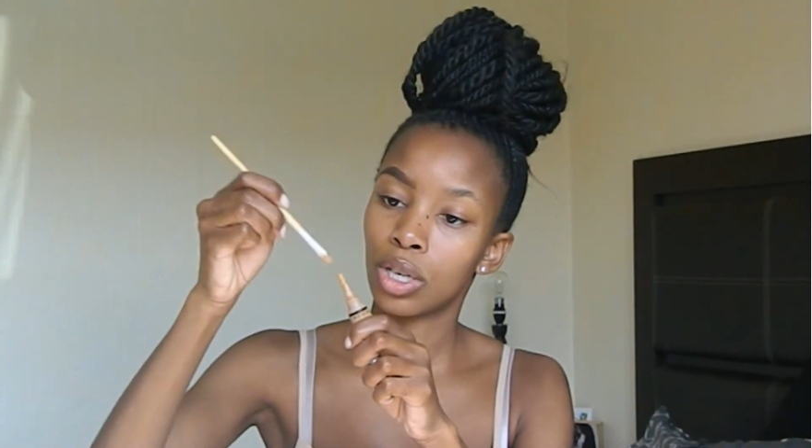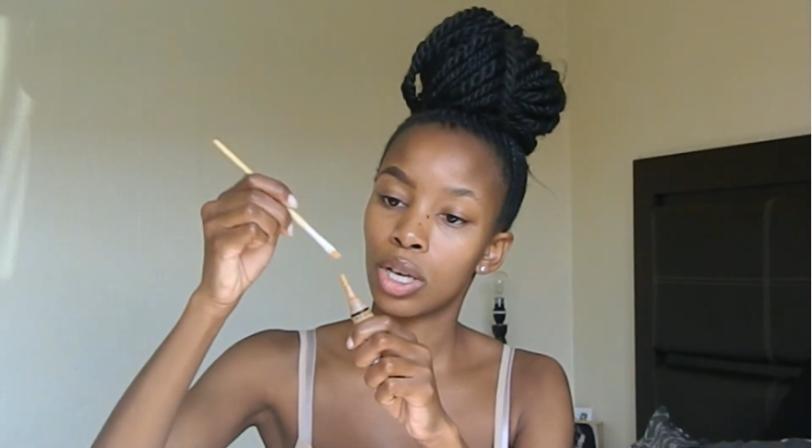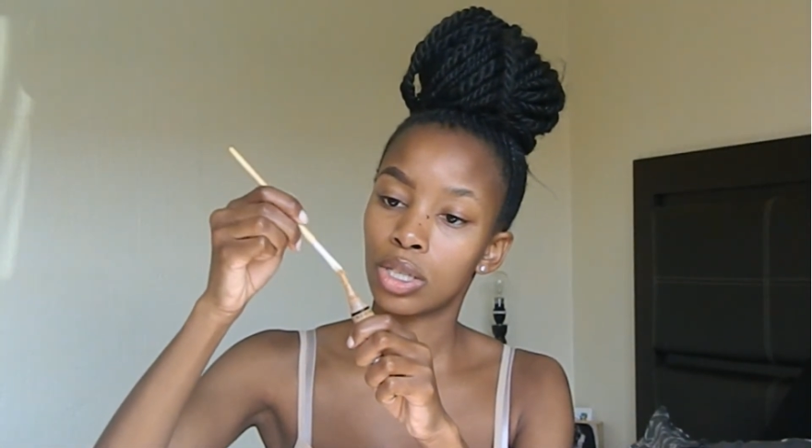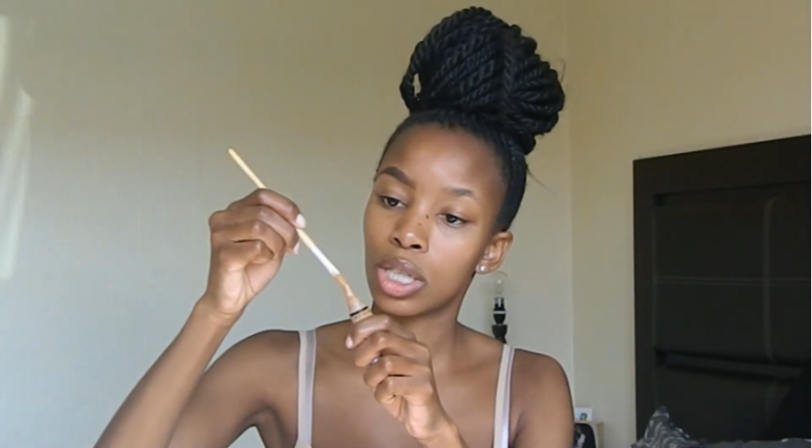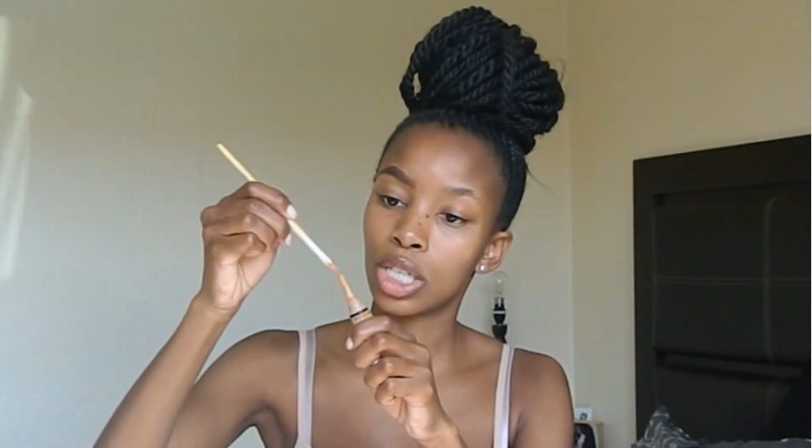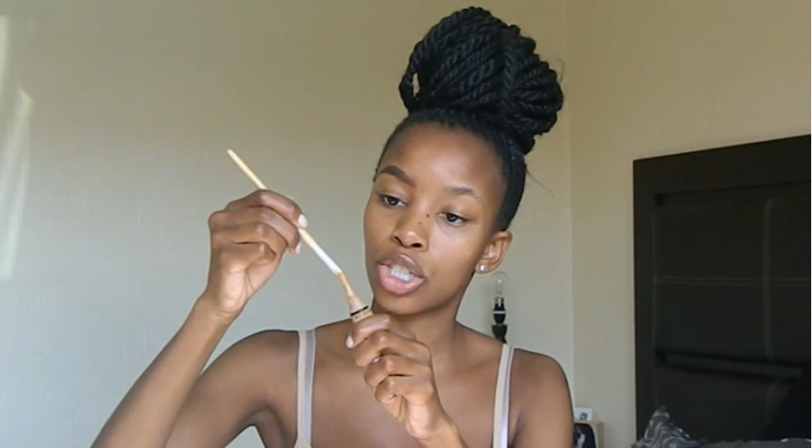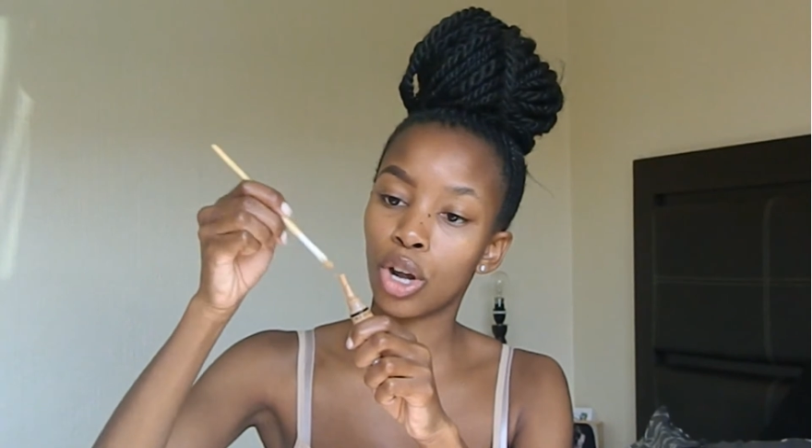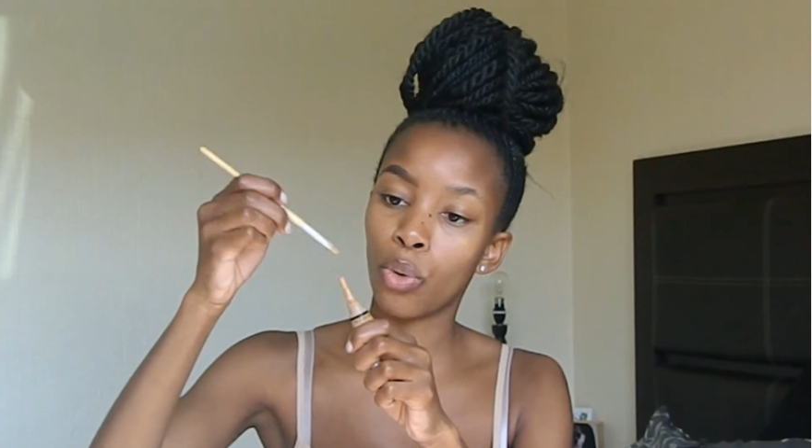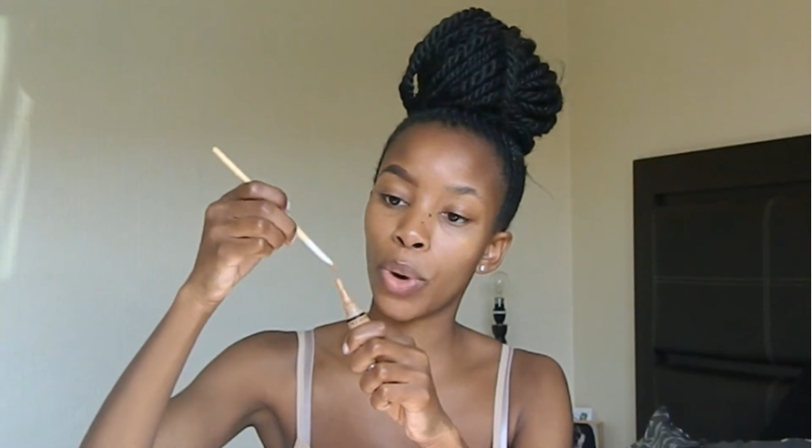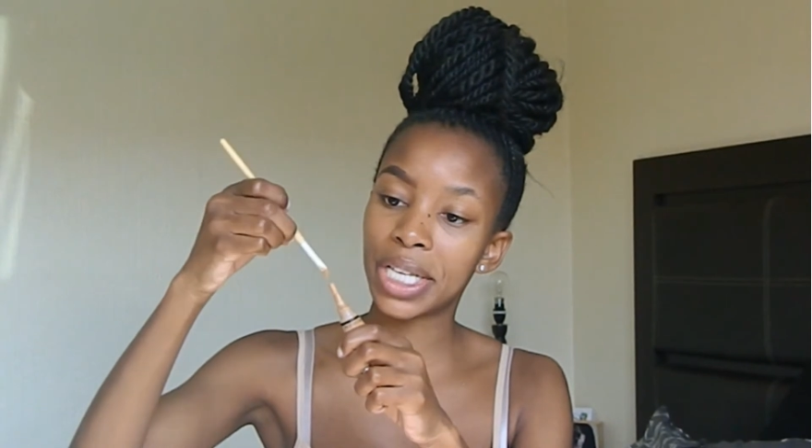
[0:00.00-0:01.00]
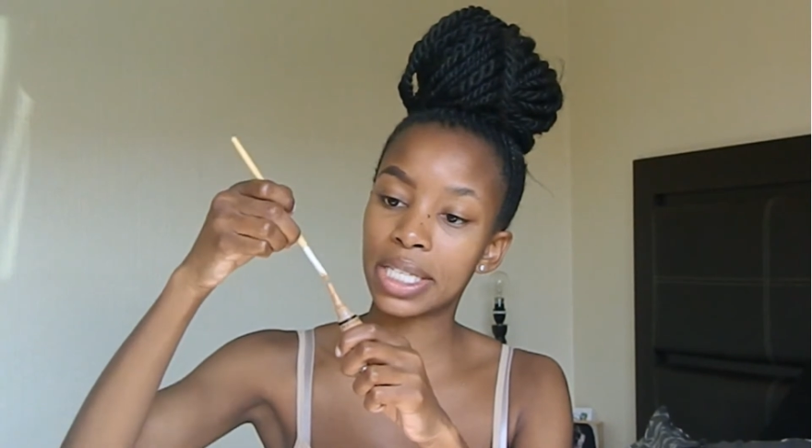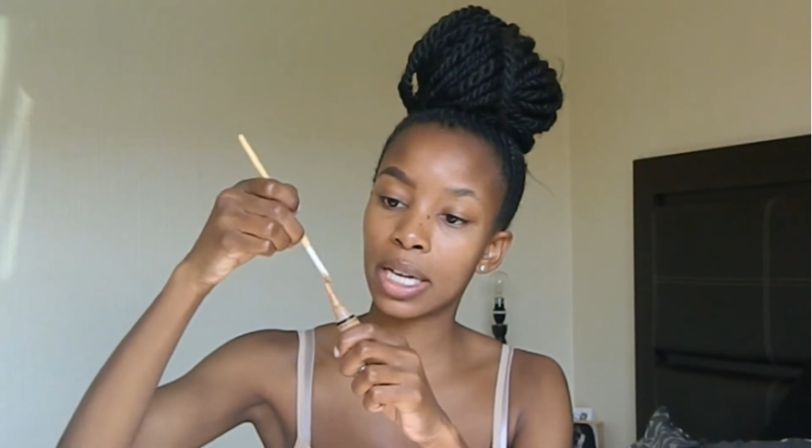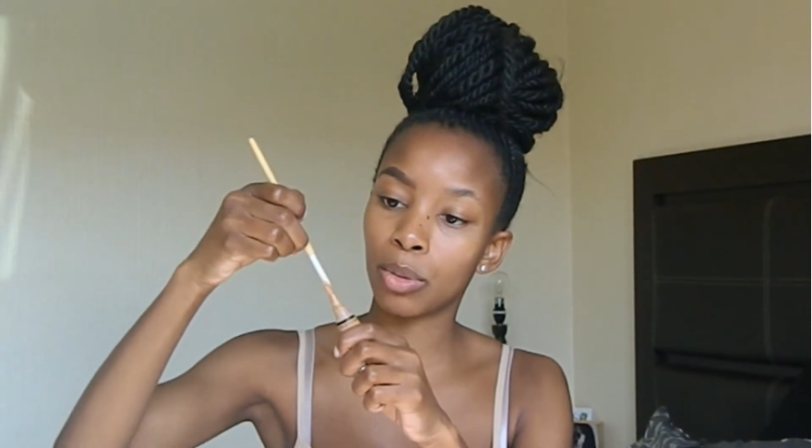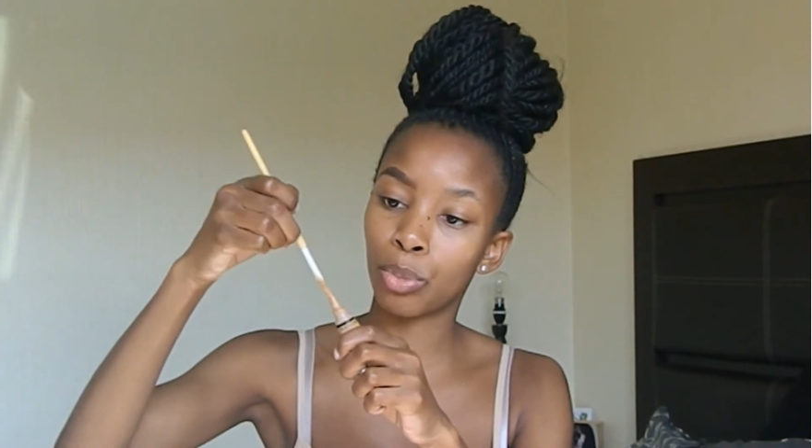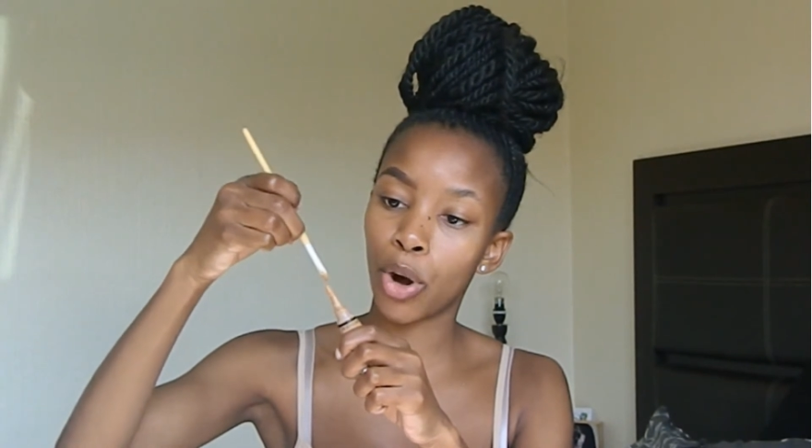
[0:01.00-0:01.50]
so that you're not
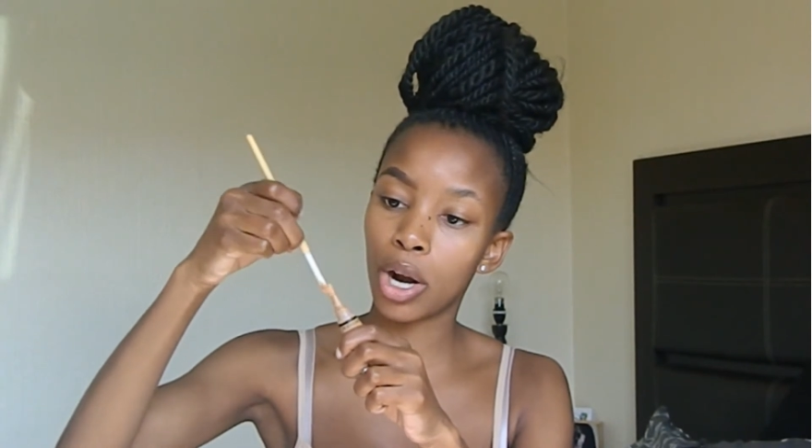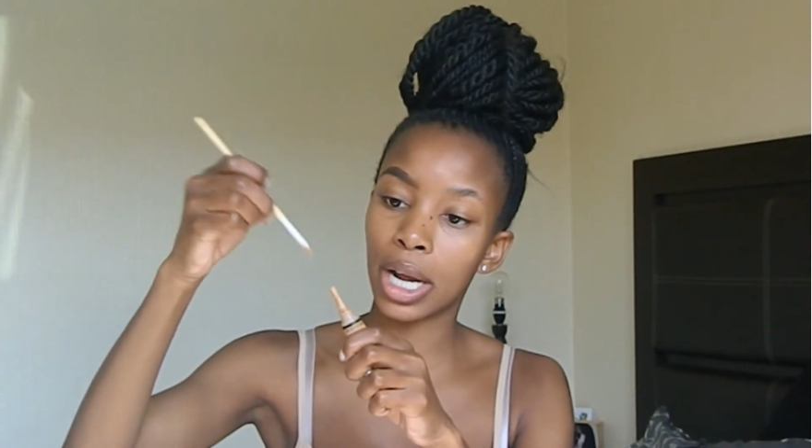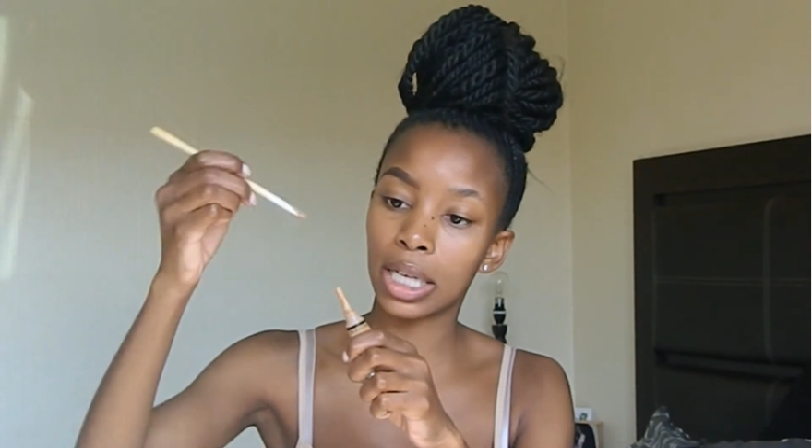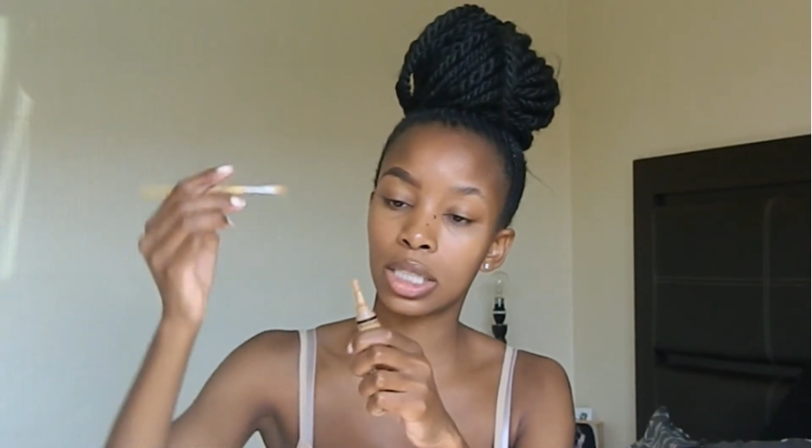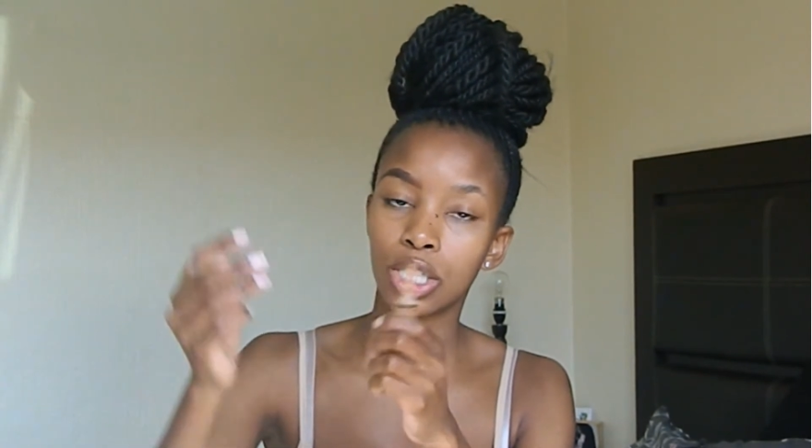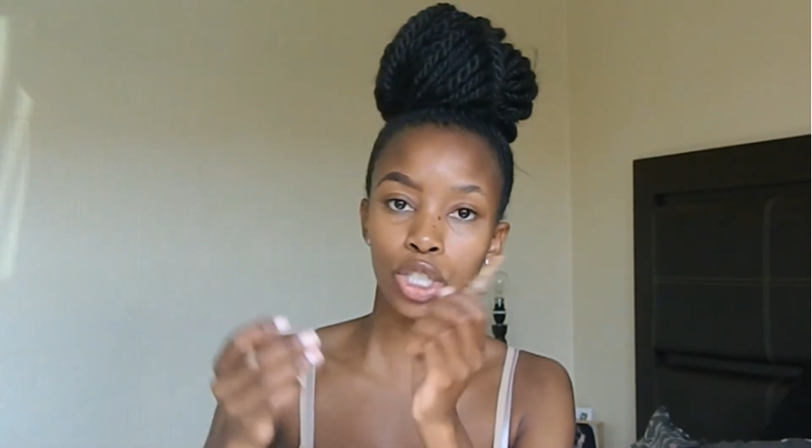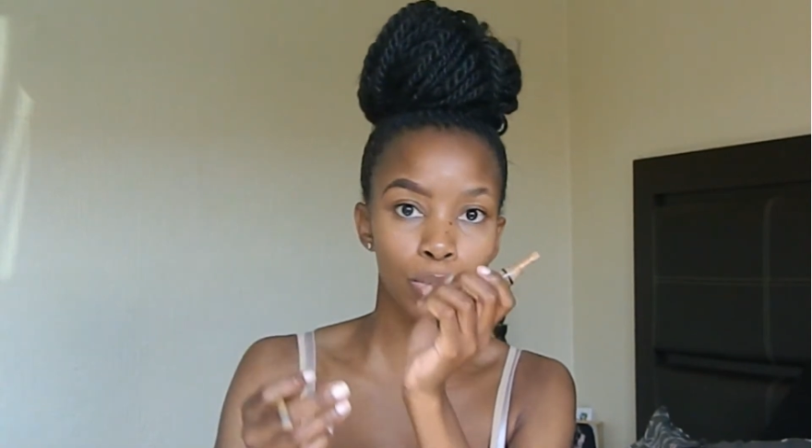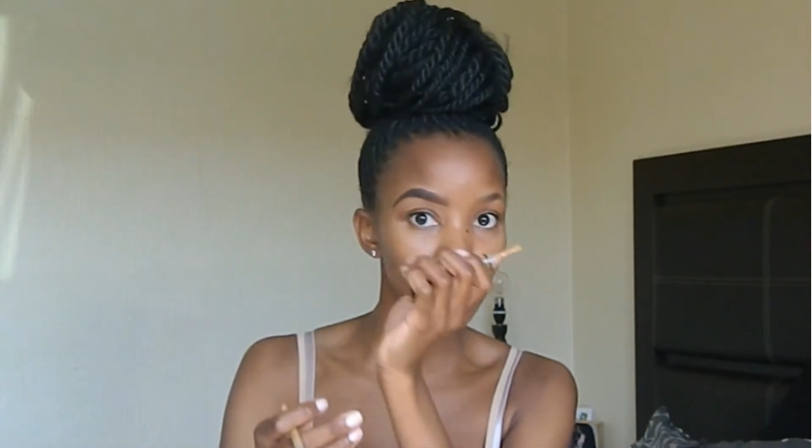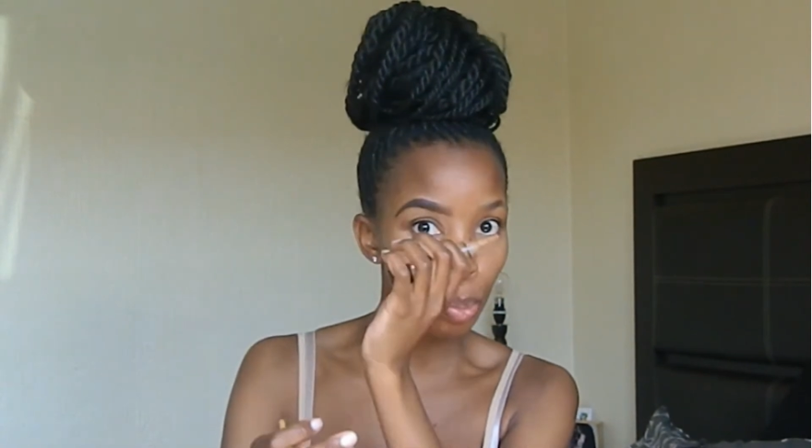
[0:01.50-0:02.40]
wasting product just